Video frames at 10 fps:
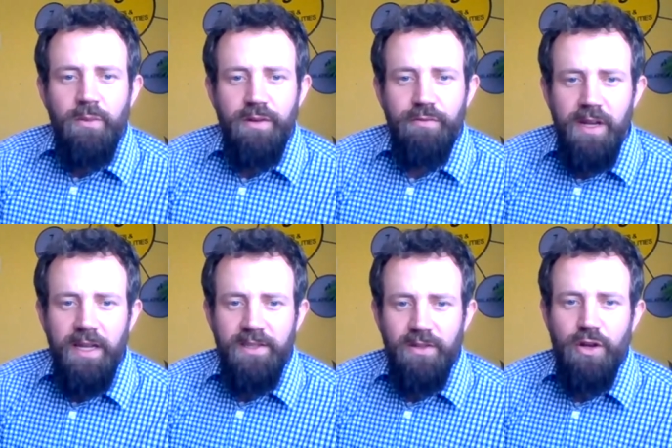was a
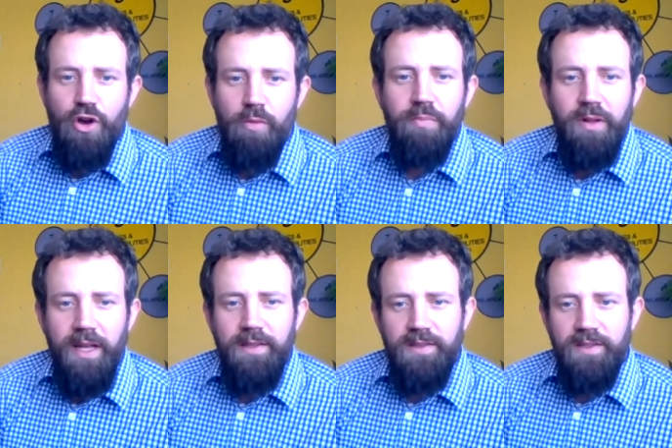really sort of
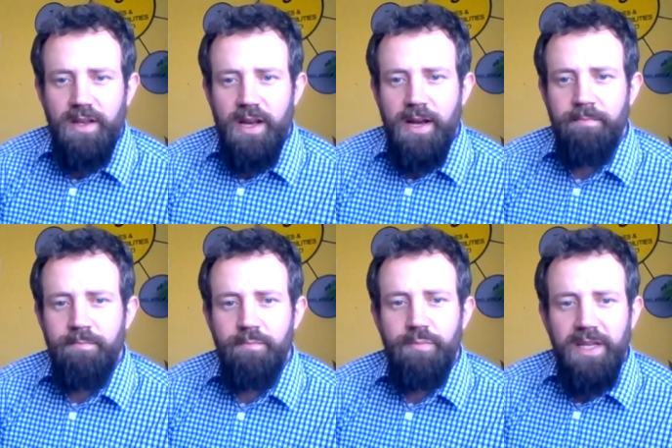complex
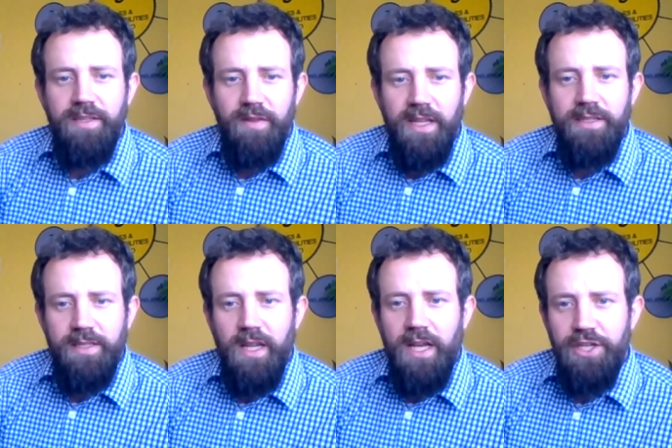piece of
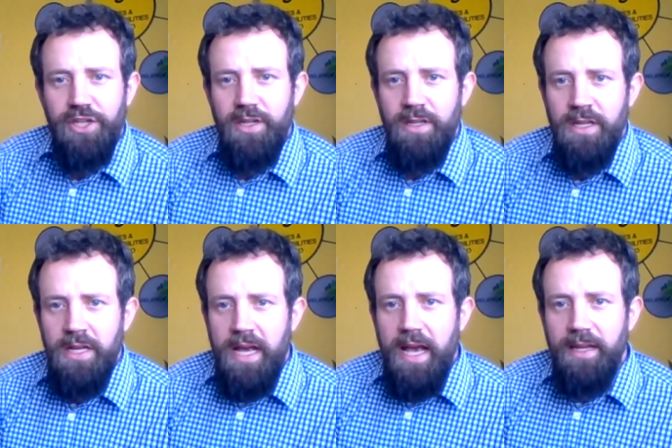legislation,
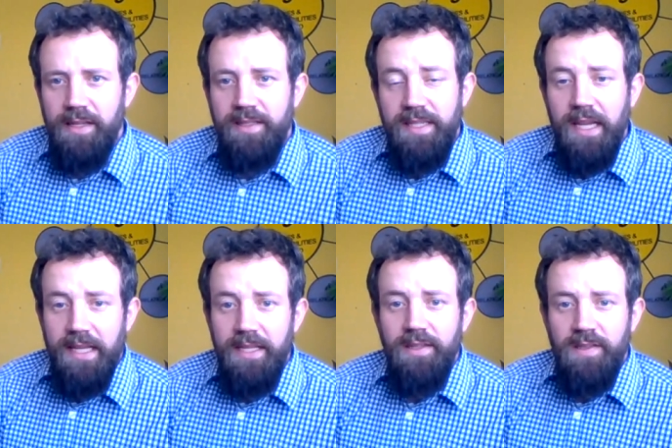and it still
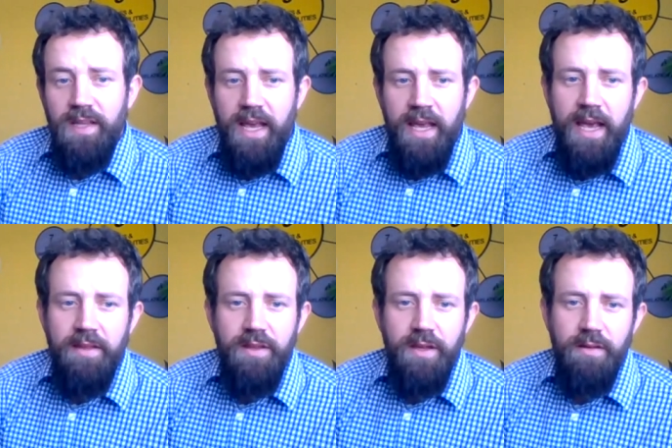is.
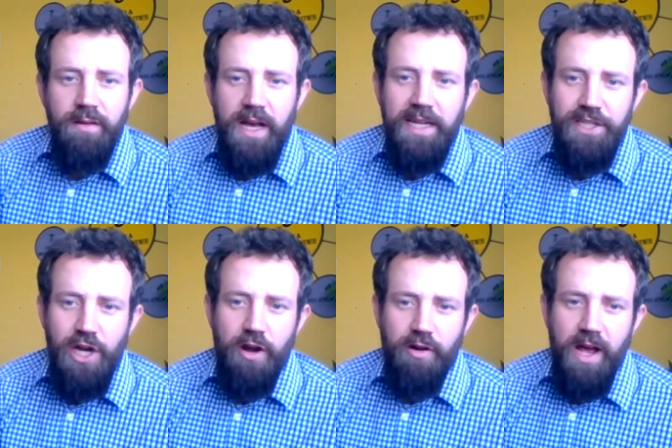And the
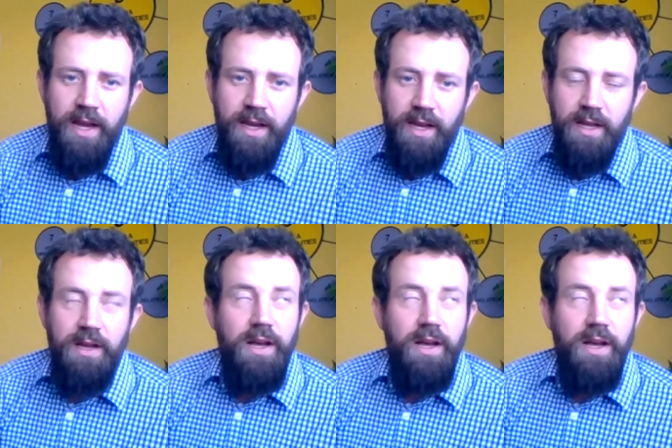HRIA